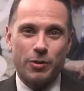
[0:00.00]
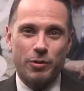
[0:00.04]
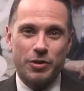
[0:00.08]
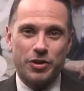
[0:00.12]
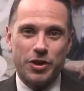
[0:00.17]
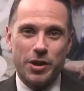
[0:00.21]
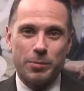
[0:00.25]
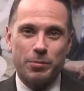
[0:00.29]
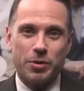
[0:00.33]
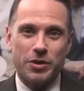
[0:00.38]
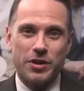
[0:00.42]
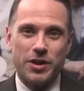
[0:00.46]
which
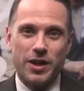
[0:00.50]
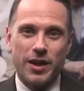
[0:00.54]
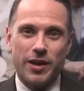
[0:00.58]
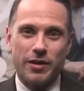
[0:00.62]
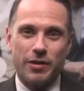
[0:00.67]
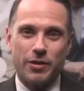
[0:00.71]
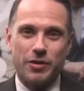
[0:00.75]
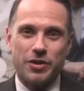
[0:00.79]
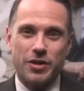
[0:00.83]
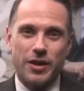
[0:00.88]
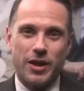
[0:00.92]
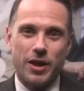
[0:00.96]
I put
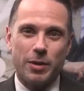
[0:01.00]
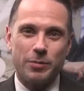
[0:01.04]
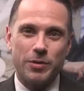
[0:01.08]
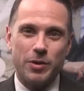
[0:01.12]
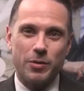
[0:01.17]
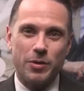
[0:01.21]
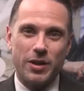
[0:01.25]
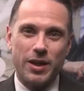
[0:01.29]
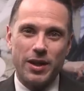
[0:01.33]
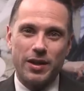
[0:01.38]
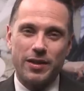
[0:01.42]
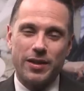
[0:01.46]
together to help you
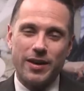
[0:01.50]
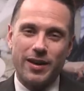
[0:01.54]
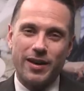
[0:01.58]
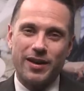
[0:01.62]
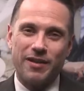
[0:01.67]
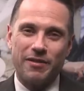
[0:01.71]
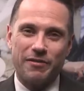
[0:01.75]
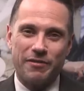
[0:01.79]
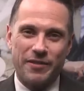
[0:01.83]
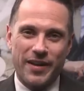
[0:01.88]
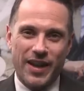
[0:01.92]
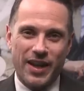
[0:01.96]
get
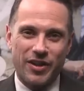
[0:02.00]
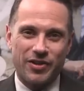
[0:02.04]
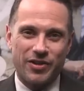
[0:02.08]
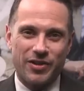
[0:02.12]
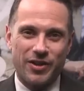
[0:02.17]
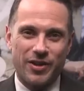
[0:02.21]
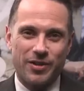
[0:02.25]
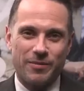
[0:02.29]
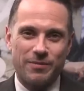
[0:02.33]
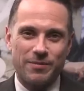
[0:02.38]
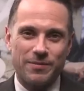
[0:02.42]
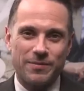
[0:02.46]
there
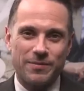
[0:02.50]
faster.